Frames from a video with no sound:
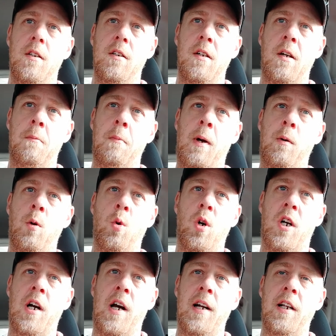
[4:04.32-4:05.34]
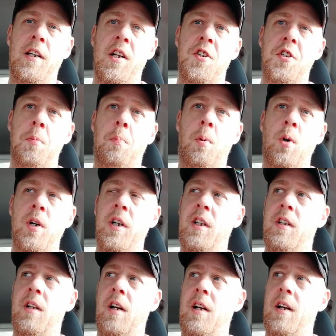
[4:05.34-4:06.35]
and maybe were kind of
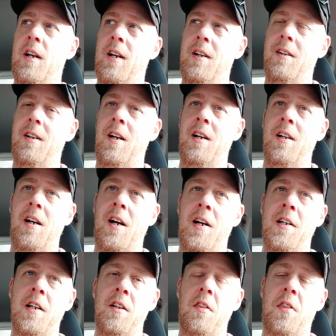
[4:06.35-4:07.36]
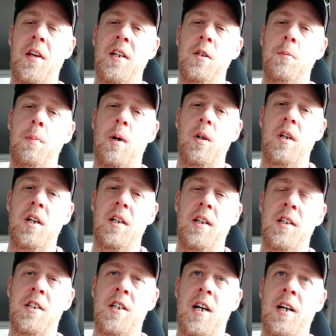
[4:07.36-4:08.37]
disappointed. I, I, I didn't think about it at
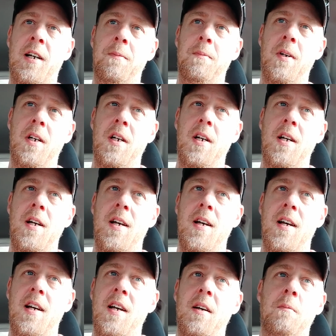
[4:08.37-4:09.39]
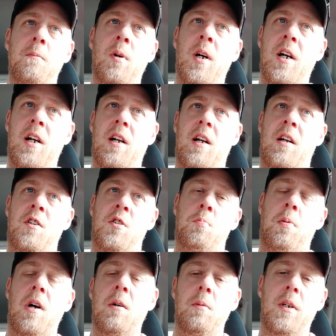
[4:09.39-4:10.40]
the time, but I was
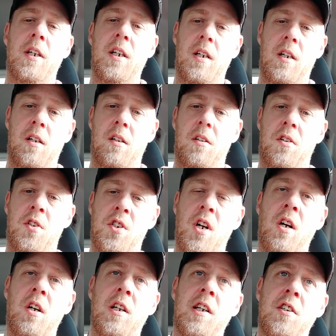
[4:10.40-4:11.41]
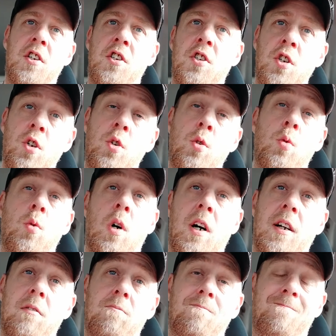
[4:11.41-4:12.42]
probably starting to do
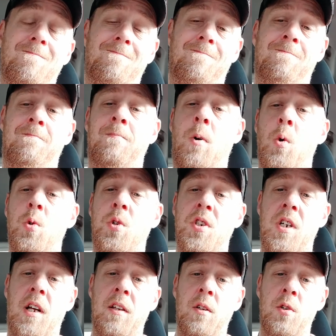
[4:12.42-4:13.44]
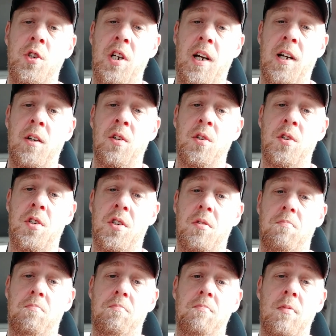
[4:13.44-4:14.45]
what most other channels
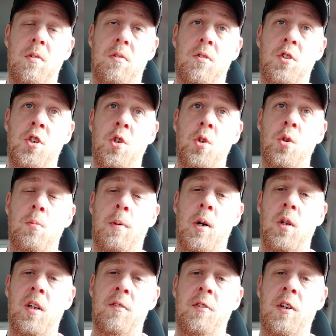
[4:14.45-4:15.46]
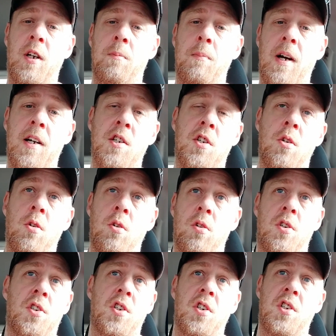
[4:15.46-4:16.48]
do about living in Mexico.
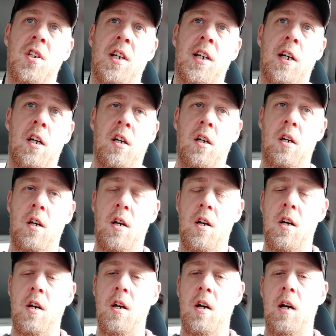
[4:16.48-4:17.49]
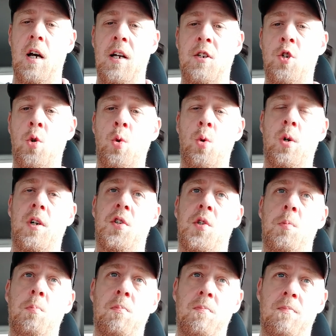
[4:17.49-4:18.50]
It's just like a, a
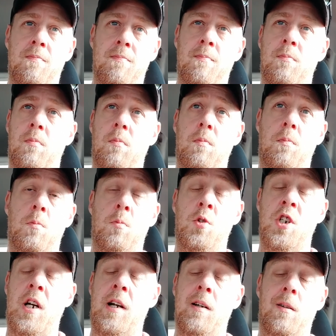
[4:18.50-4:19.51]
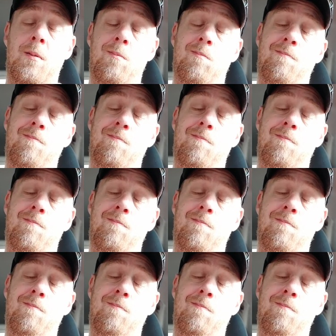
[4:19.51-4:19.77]
tourism channel.